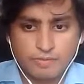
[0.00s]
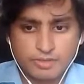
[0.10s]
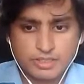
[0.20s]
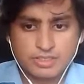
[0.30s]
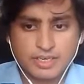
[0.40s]

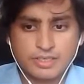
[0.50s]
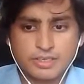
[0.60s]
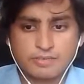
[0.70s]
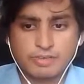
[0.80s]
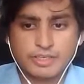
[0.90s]
which is
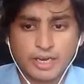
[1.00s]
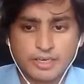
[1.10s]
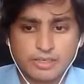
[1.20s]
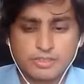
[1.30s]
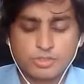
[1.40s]
tentatively
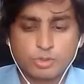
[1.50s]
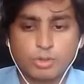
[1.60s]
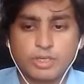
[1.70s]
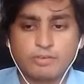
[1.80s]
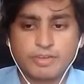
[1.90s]
titled
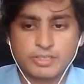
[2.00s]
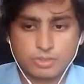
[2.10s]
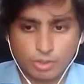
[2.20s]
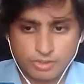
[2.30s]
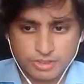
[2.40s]
Story of
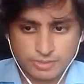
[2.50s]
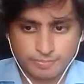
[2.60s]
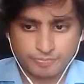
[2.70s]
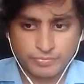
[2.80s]
Astrology.